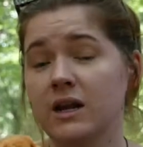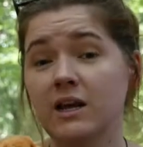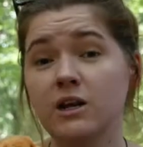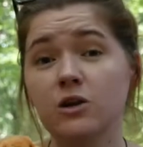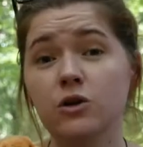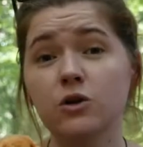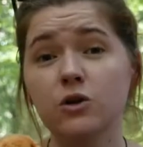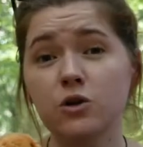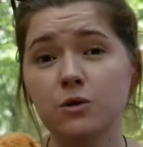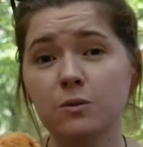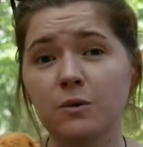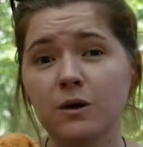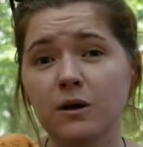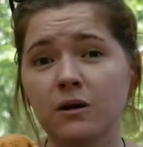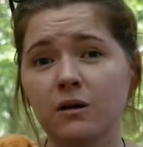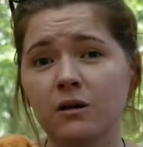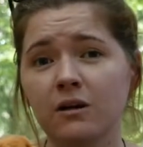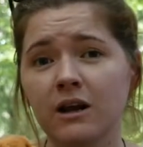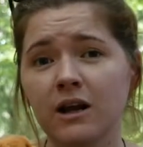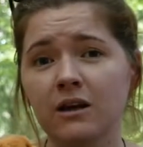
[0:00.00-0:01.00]
like
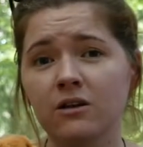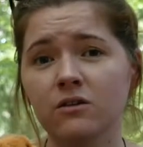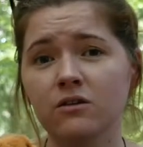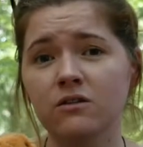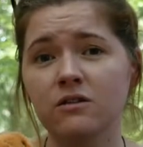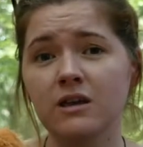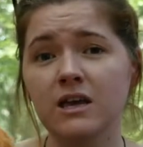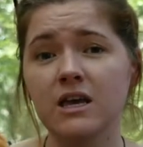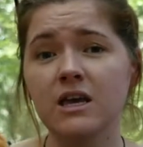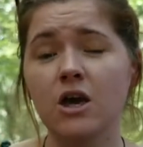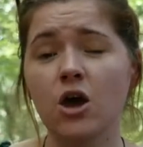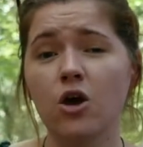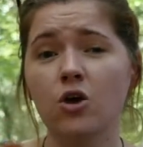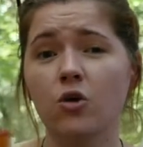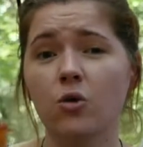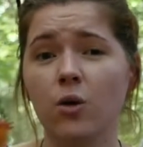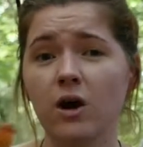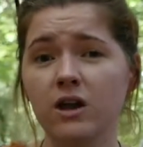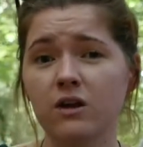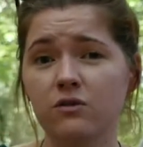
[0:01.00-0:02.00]
Nubra on Anglesey,
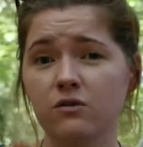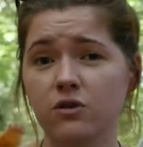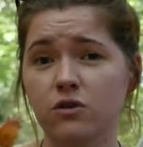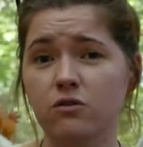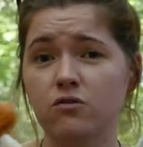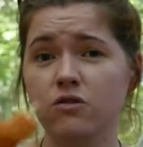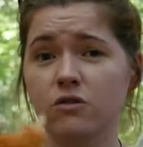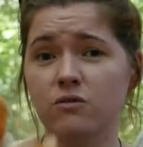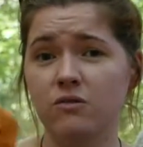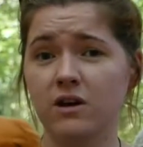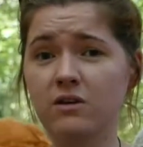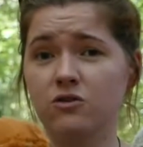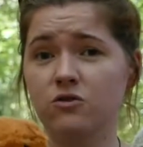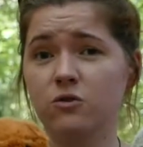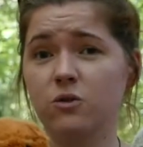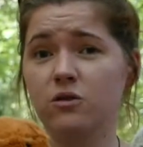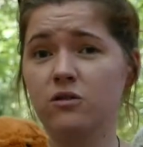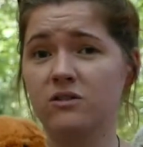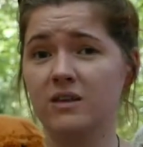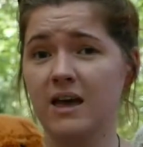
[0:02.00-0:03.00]
quite a few of the red
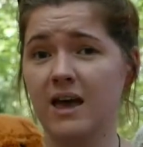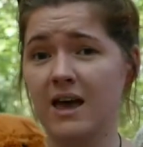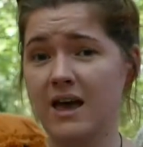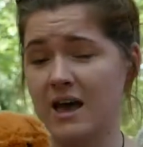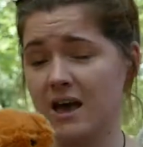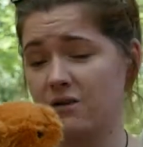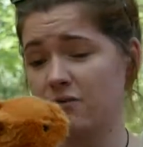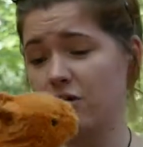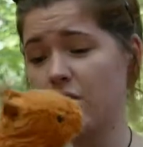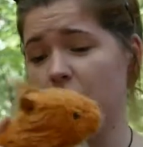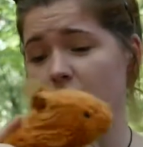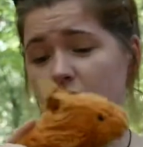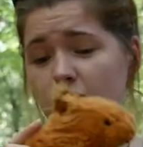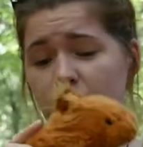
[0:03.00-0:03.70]
squirrels there have